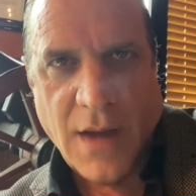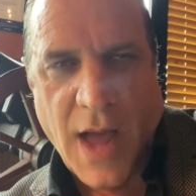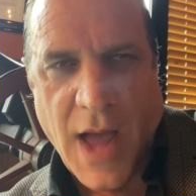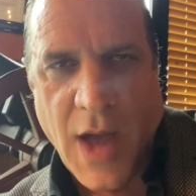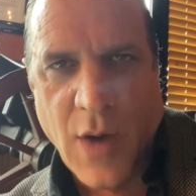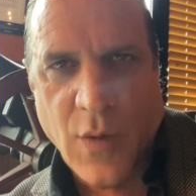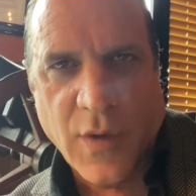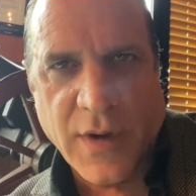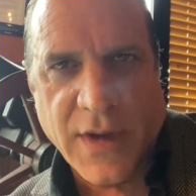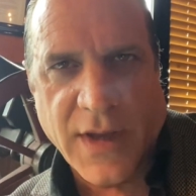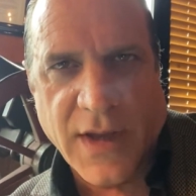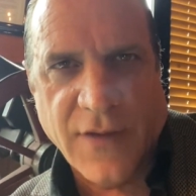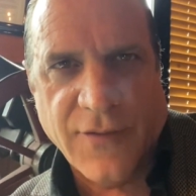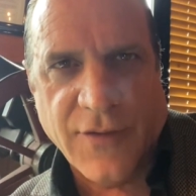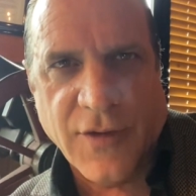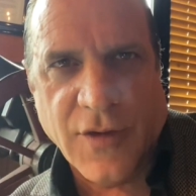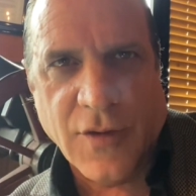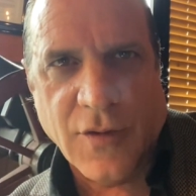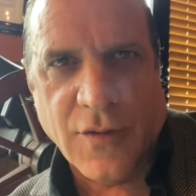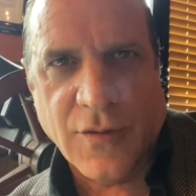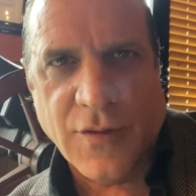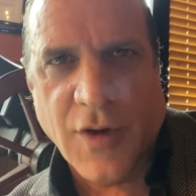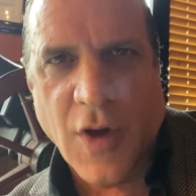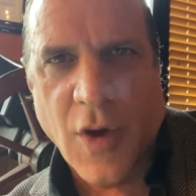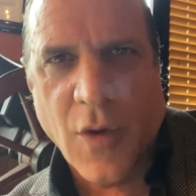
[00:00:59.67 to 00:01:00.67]
I will give
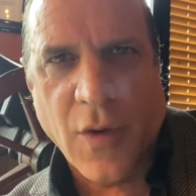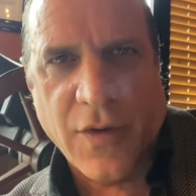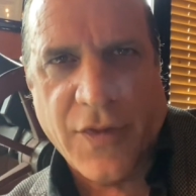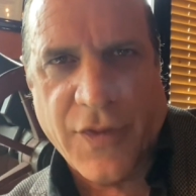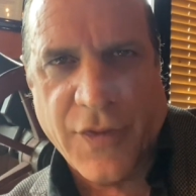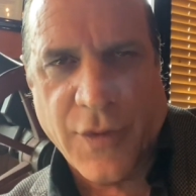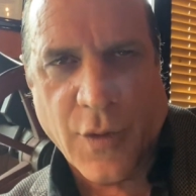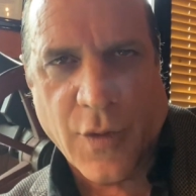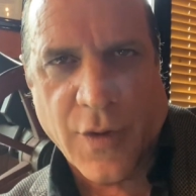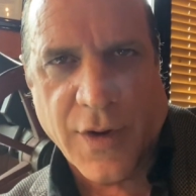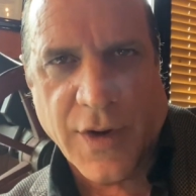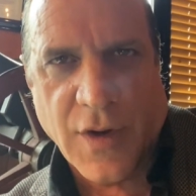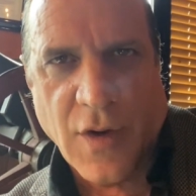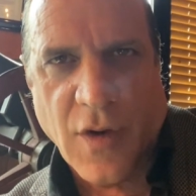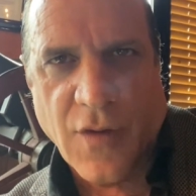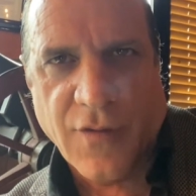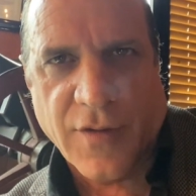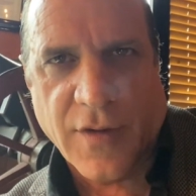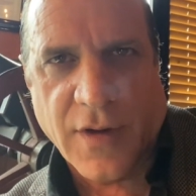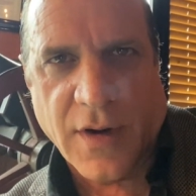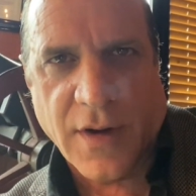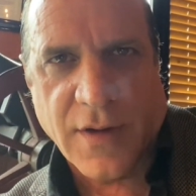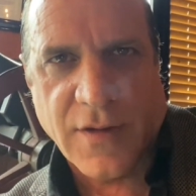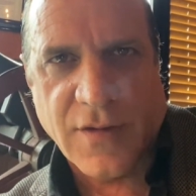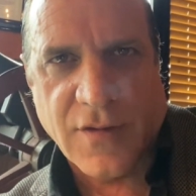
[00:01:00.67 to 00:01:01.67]
you no authority
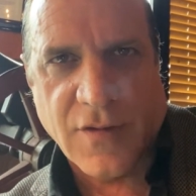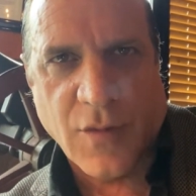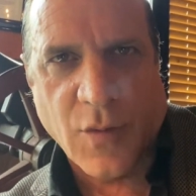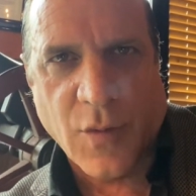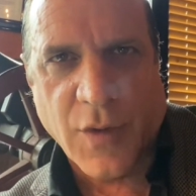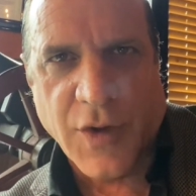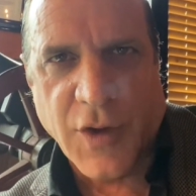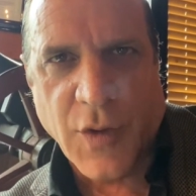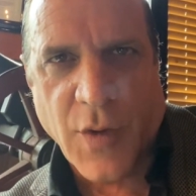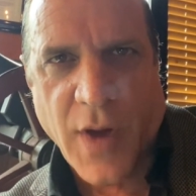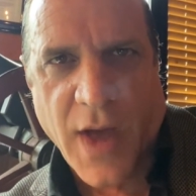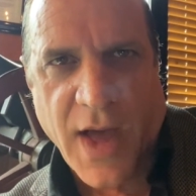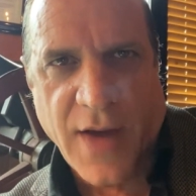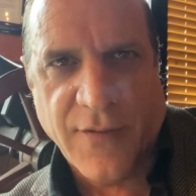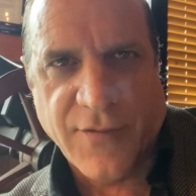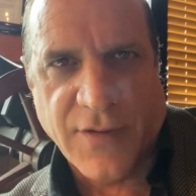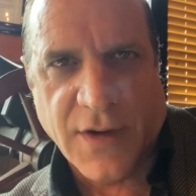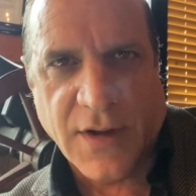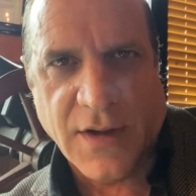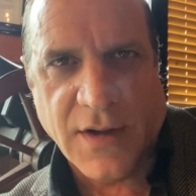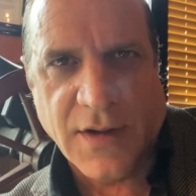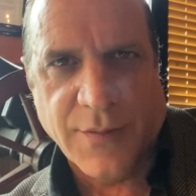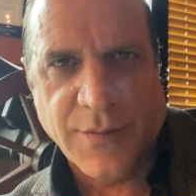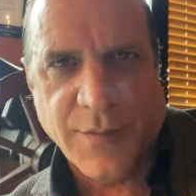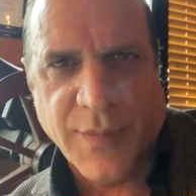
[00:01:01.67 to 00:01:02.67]
over us where you have
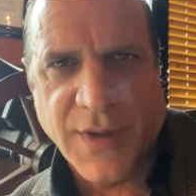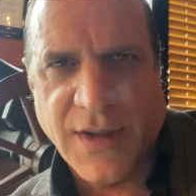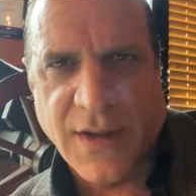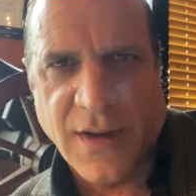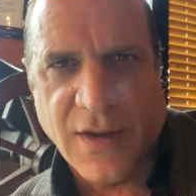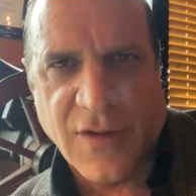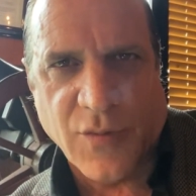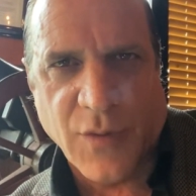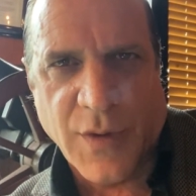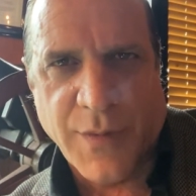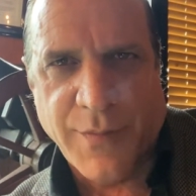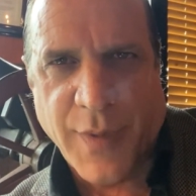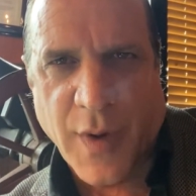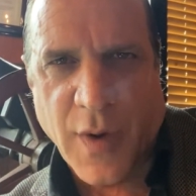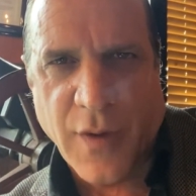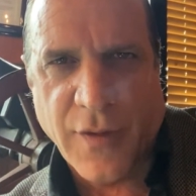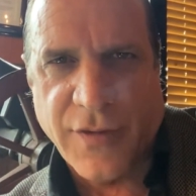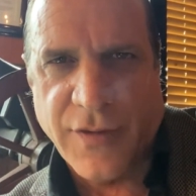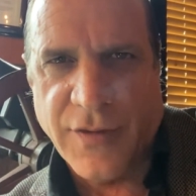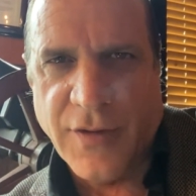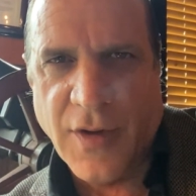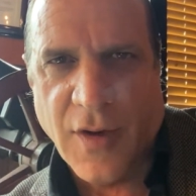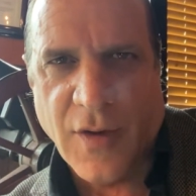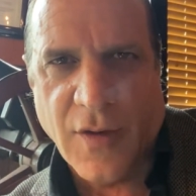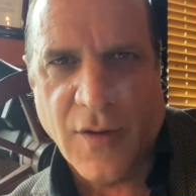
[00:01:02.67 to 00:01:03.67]
none, because we
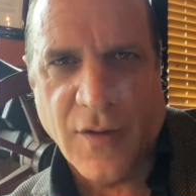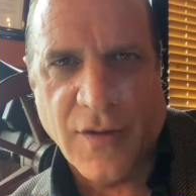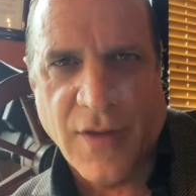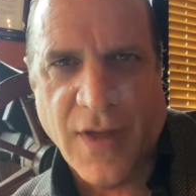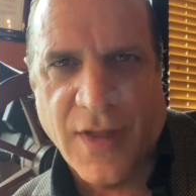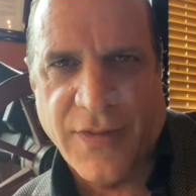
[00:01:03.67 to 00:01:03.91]
both know that